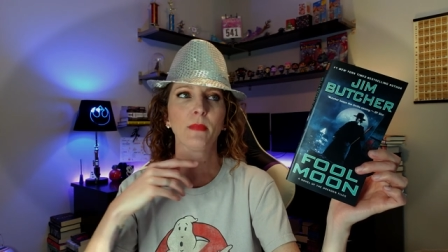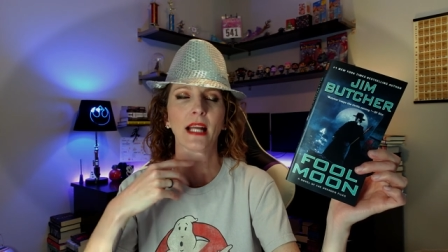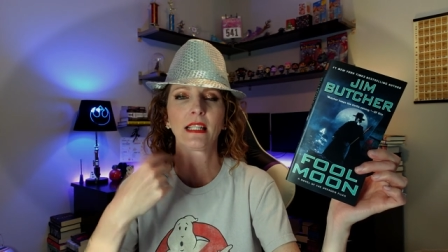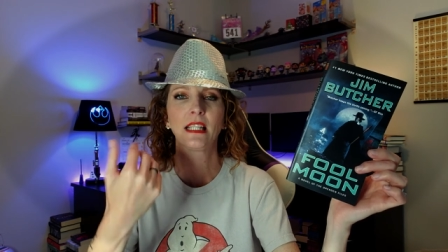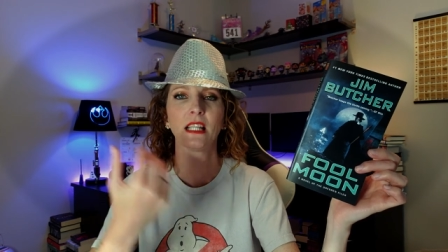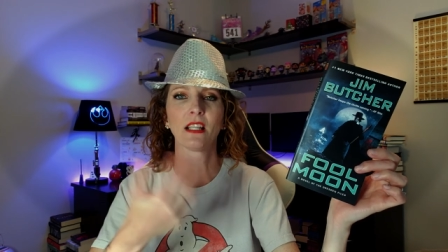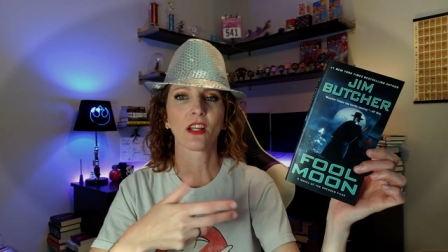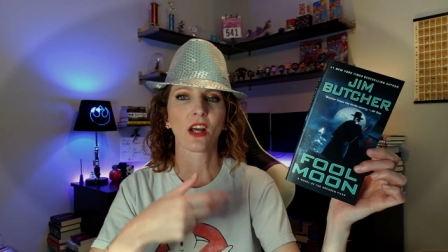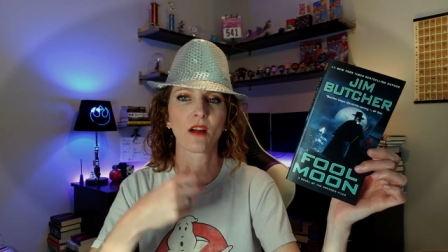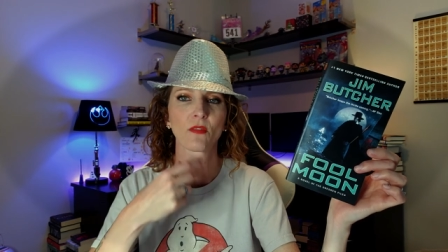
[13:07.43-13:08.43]
But at the end of
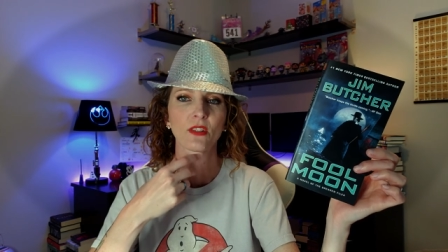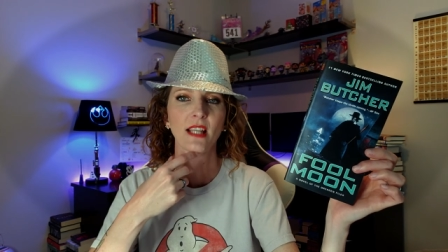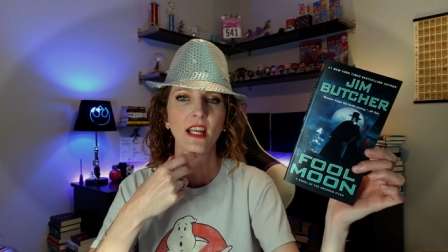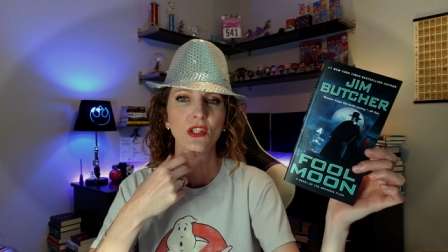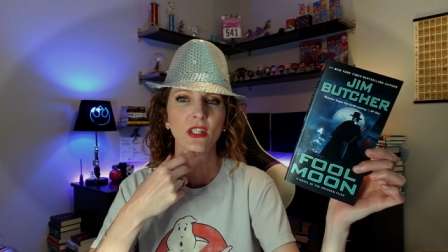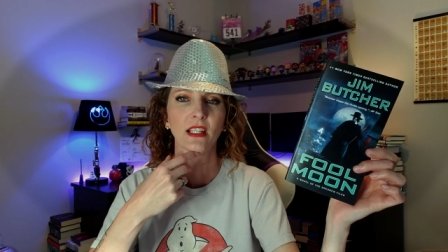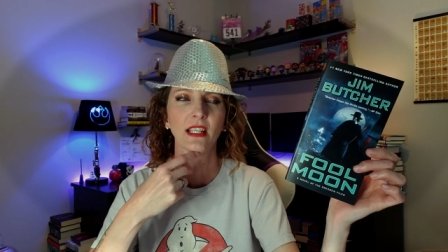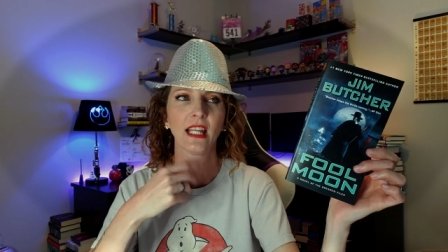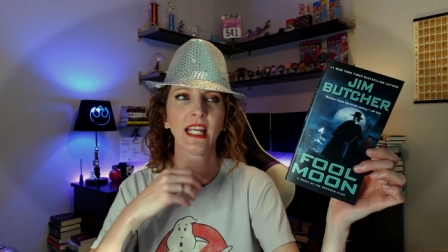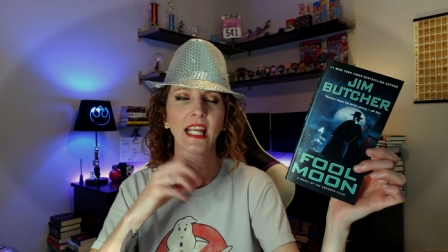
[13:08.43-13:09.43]
the
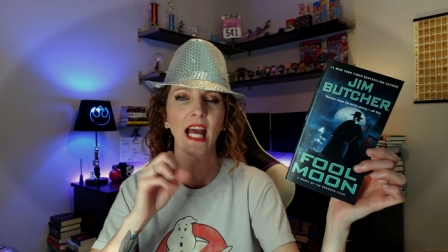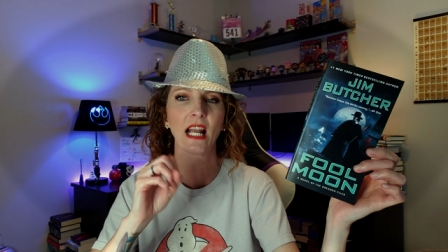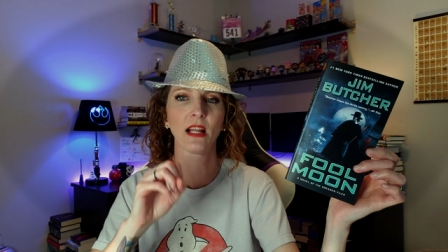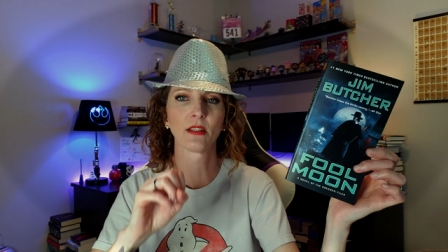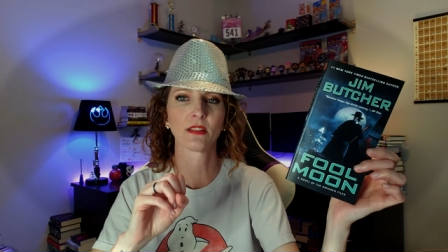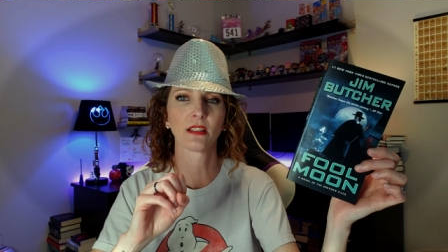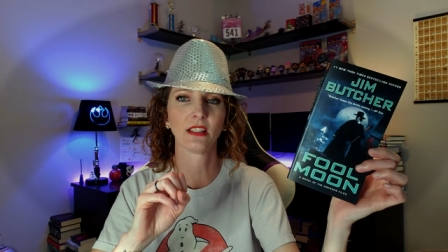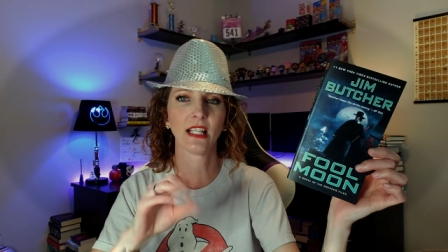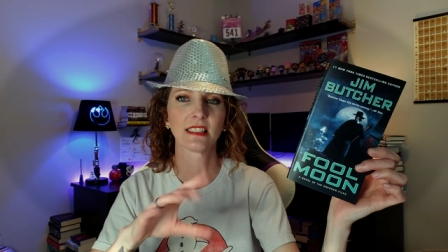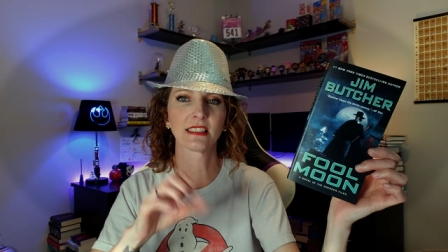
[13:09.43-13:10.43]
conversation, he kind of
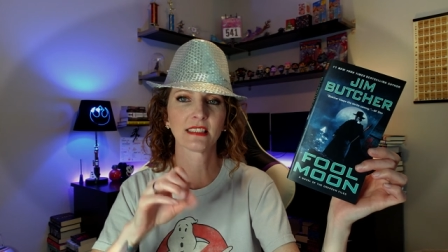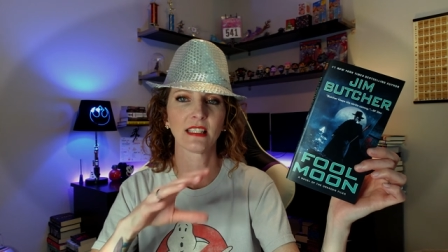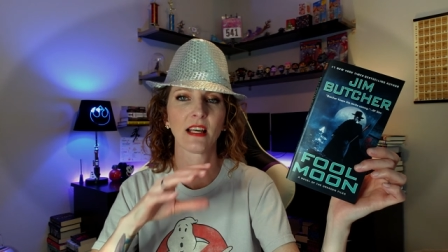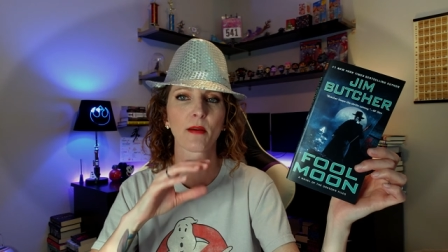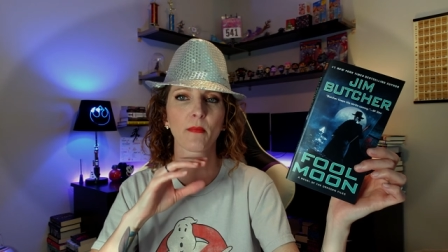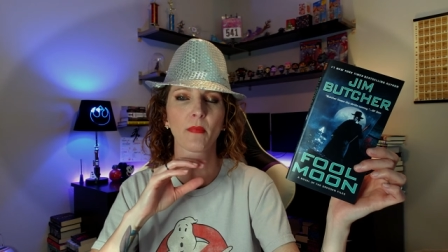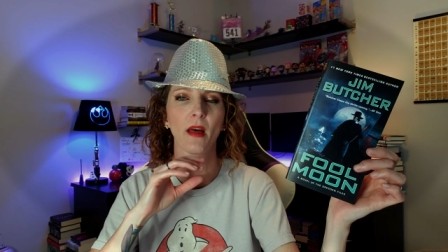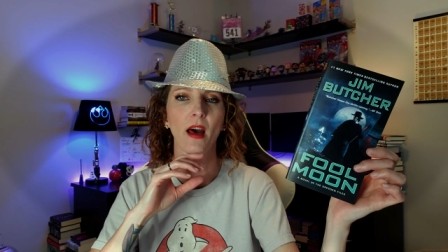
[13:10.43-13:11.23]
lets slip